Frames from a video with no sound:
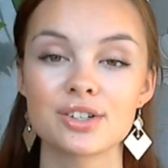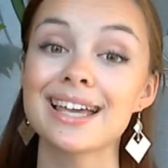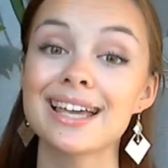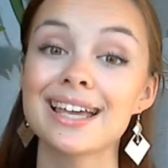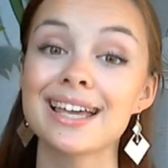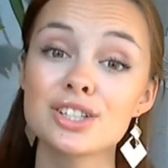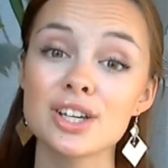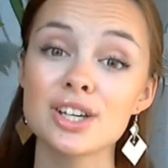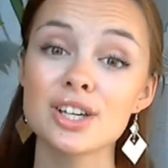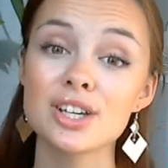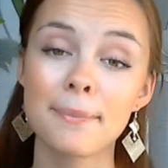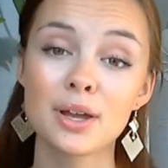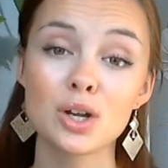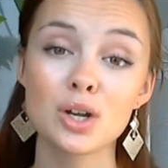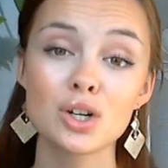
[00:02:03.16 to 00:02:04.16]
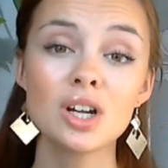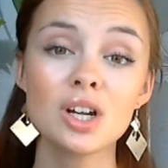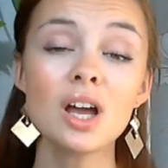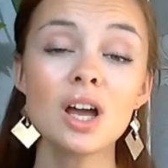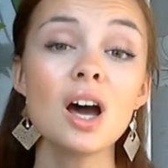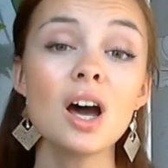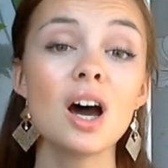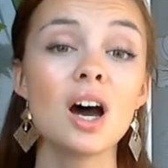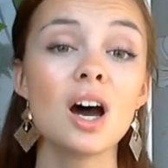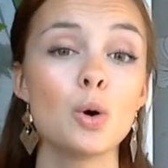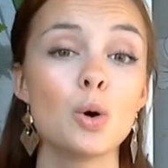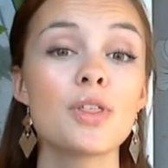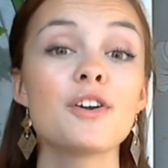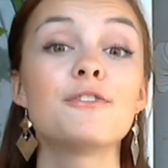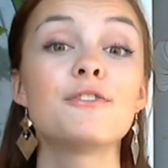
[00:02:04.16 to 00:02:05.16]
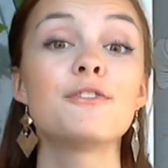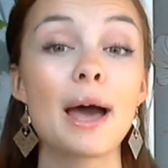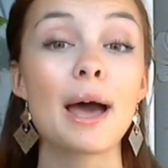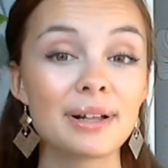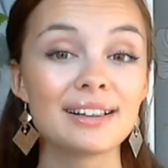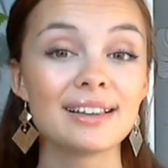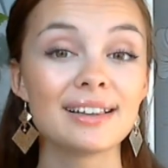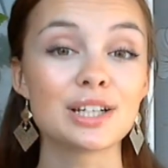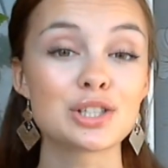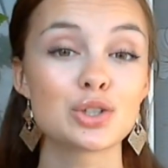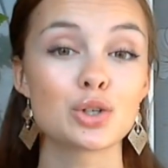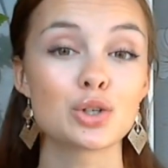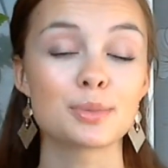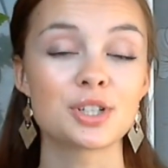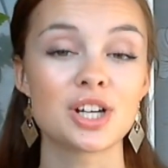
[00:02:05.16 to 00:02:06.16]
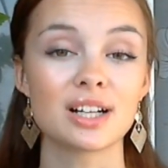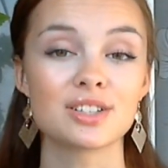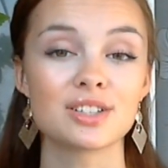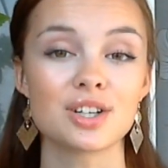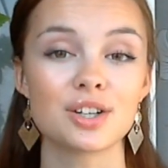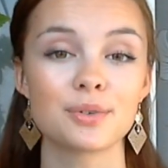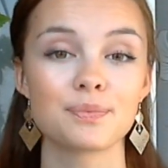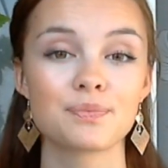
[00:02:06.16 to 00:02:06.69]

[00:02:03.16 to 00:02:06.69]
cannot compare with a fiberglass storm shelter.